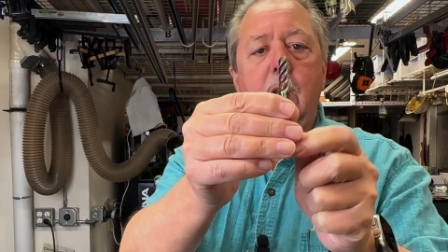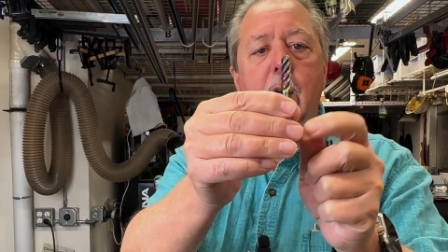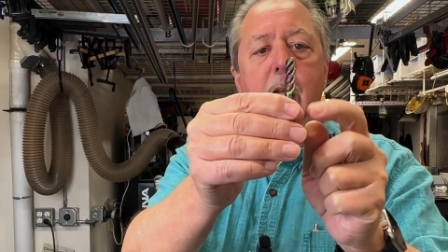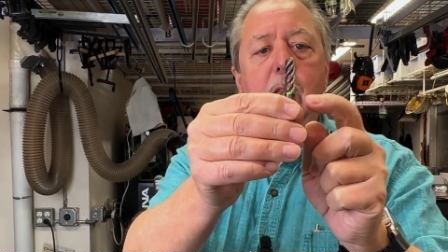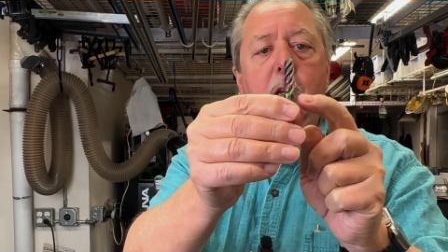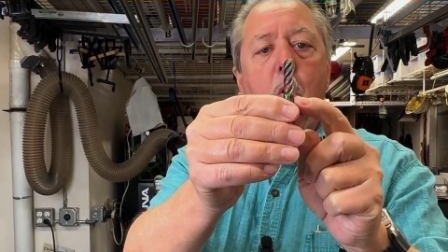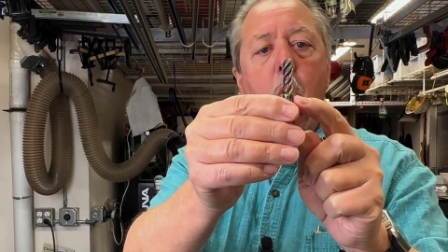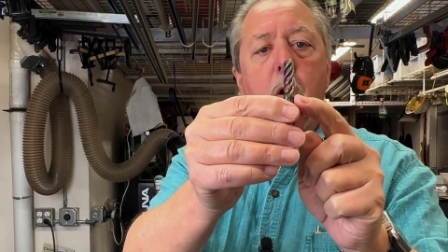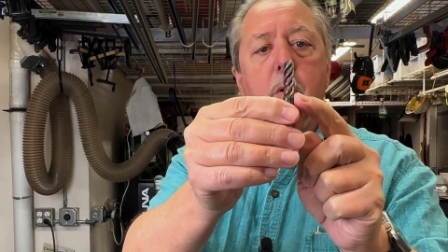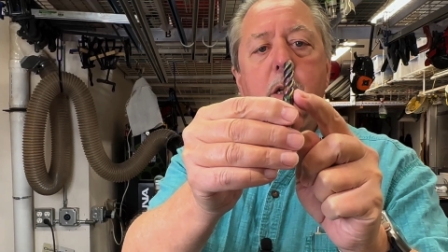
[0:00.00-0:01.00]
Like the
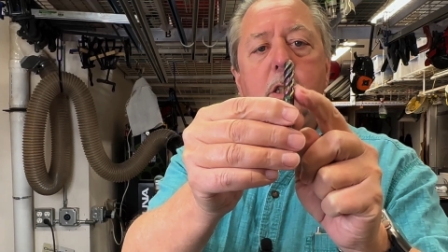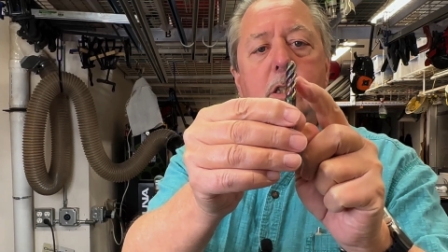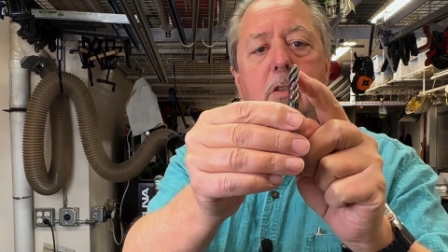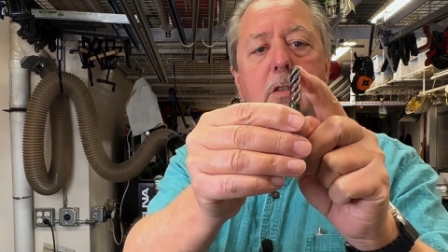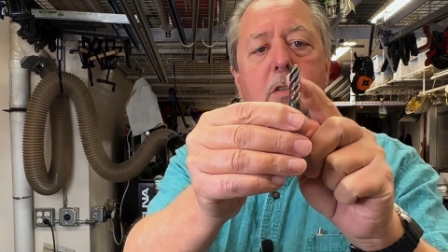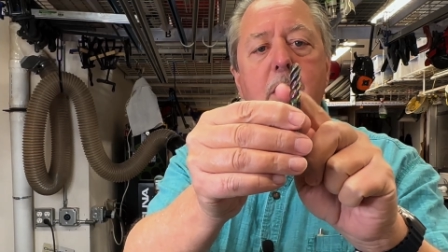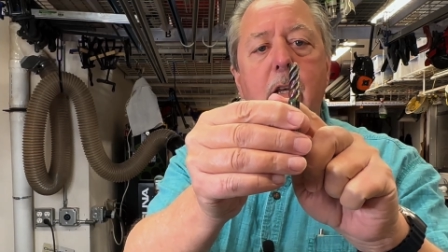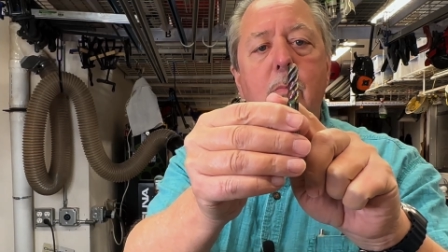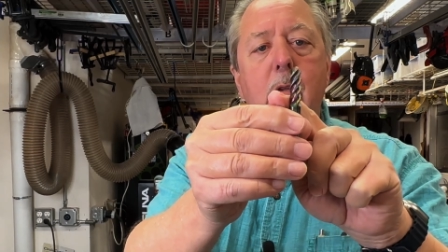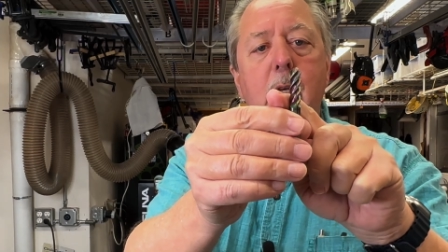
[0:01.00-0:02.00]
quarter inch, it's the
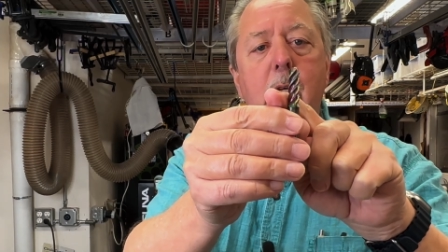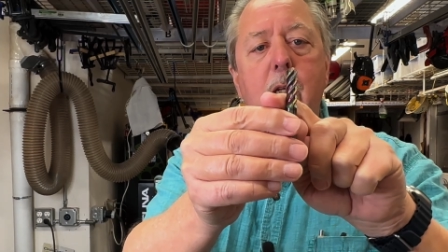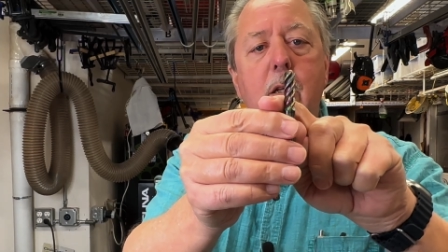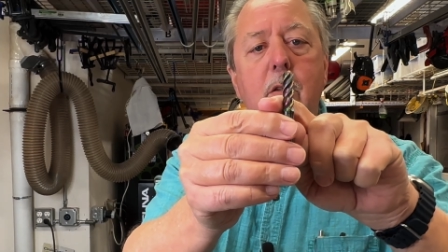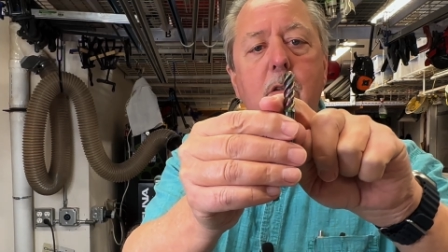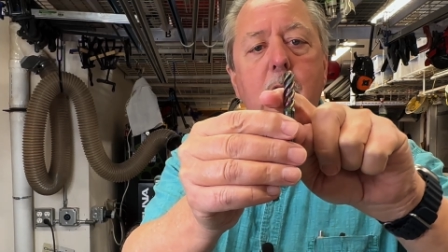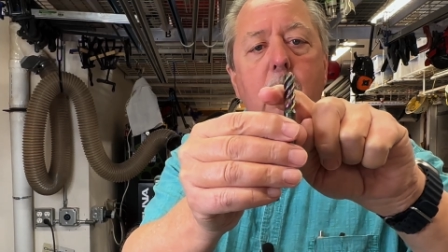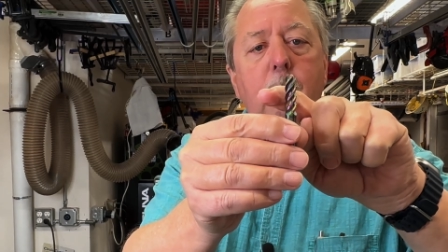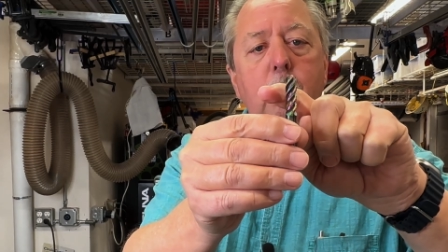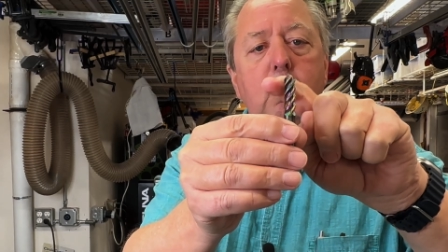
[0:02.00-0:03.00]
same thing. Its
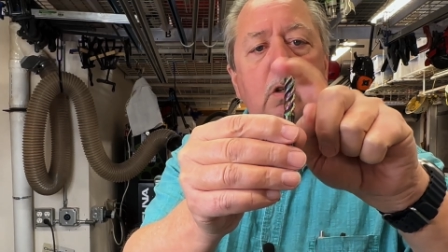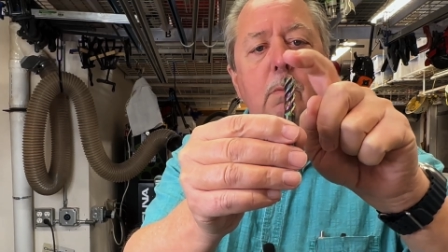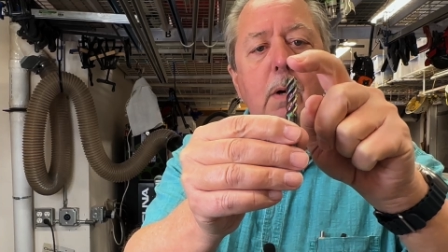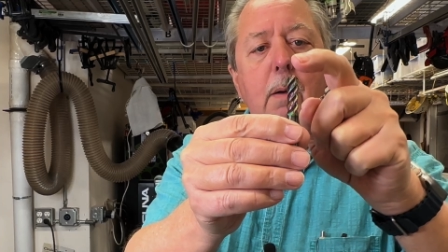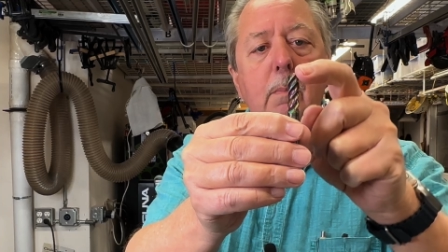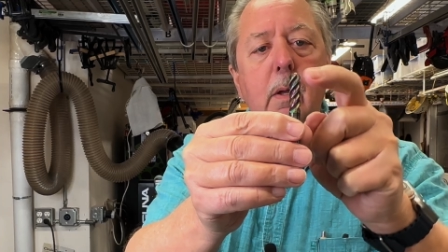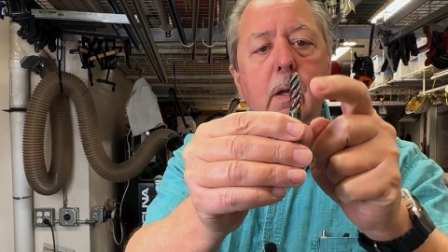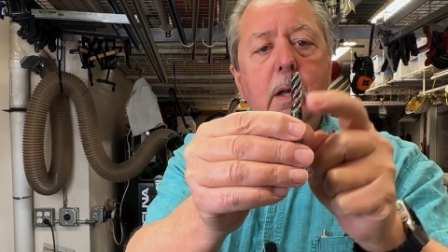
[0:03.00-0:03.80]
uh, flutes come up,